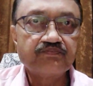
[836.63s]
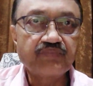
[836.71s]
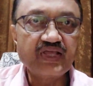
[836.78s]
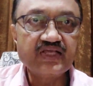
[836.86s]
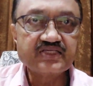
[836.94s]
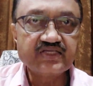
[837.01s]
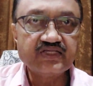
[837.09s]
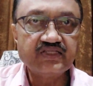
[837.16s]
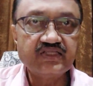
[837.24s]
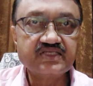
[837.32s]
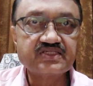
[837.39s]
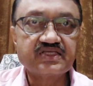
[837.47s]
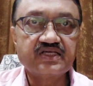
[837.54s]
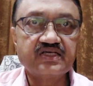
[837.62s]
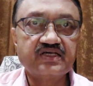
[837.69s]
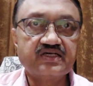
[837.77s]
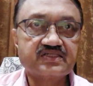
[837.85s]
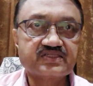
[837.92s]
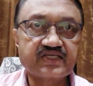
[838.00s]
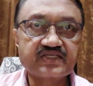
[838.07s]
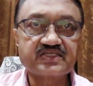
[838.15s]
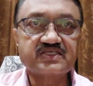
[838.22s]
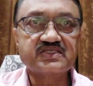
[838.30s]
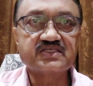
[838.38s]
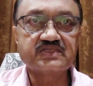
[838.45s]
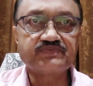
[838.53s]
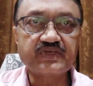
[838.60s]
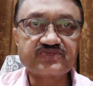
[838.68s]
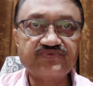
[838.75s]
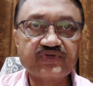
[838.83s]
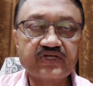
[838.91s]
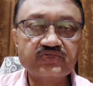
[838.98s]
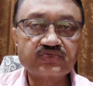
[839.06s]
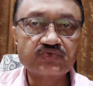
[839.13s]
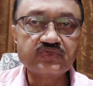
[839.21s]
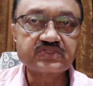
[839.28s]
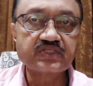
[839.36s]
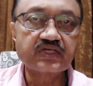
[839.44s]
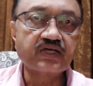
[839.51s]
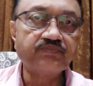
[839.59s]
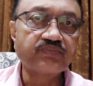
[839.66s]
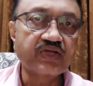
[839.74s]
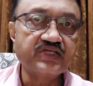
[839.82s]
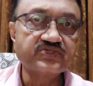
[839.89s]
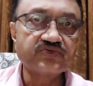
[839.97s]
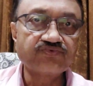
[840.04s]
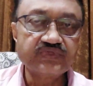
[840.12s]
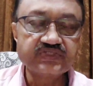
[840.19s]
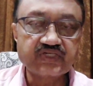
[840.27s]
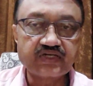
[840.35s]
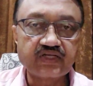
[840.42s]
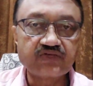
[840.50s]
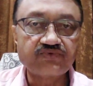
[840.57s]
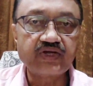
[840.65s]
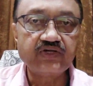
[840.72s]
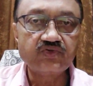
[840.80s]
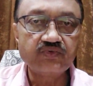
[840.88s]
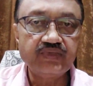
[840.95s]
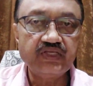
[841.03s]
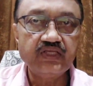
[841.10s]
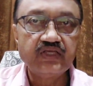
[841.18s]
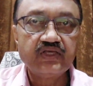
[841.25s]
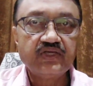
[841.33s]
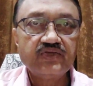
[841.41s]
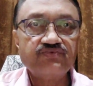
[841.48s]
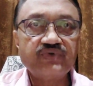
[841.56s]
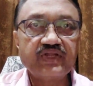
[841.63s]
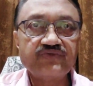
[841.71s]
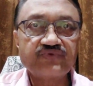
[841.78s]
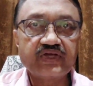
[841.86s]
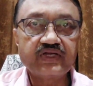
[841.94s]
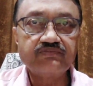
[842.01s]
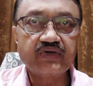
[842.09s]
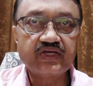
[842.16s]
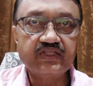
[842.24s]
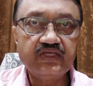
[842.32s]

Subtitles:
place in these 6 specific controls, the compliance of which are required to be verified by